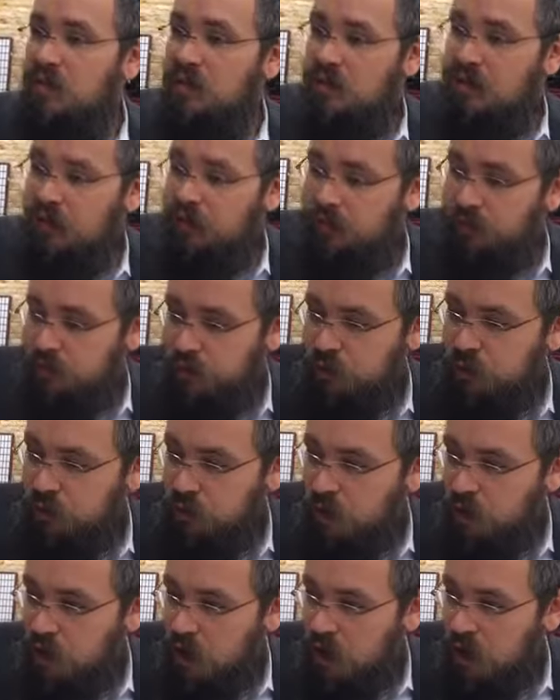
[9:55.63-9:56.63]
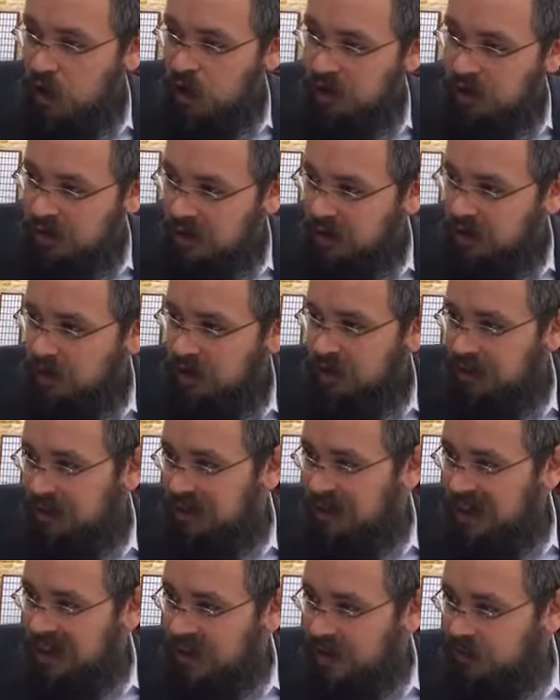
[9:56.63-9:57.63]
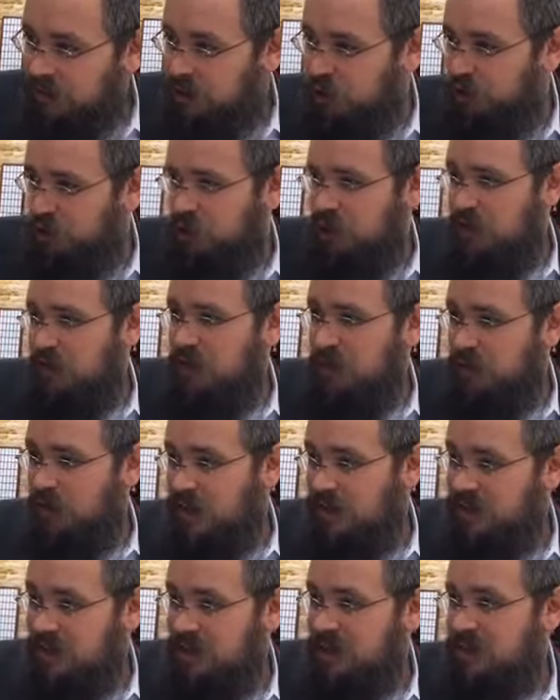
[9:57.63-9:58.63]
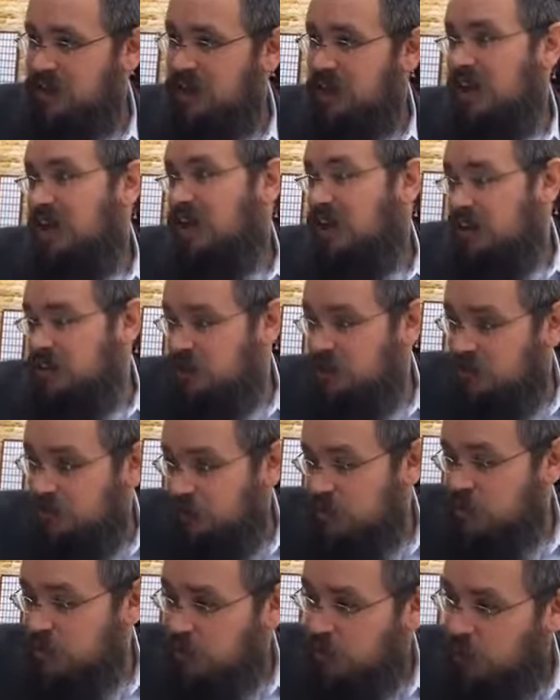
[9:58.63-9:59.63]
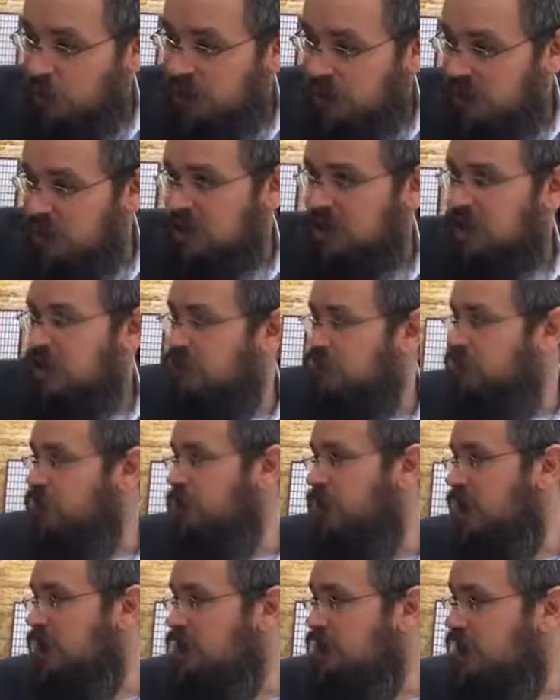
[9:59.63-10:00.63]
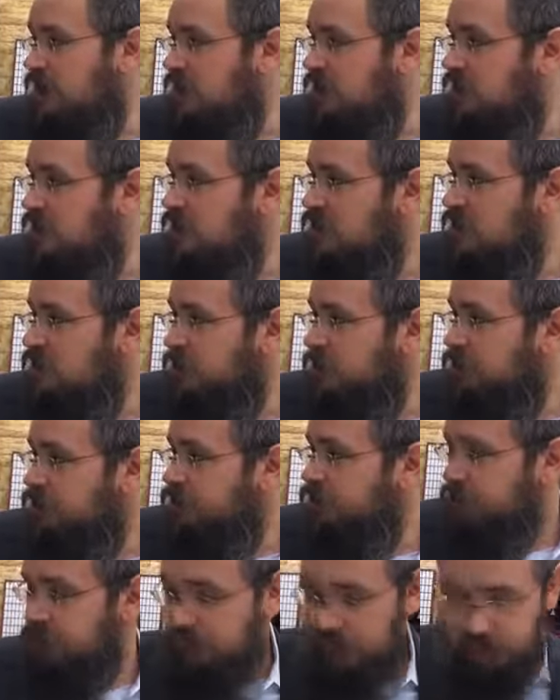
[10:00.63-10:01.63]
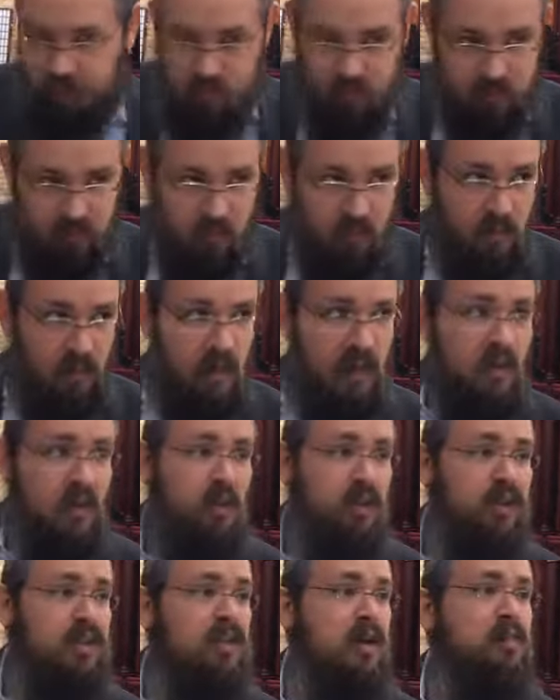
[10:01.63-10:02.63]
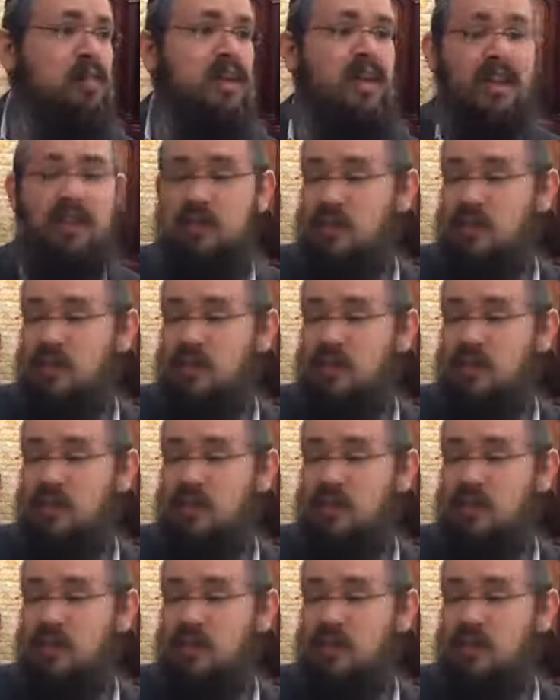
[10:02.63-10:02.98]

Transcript: further along that evolutionary process, it's more distant from God's essence. Where something that's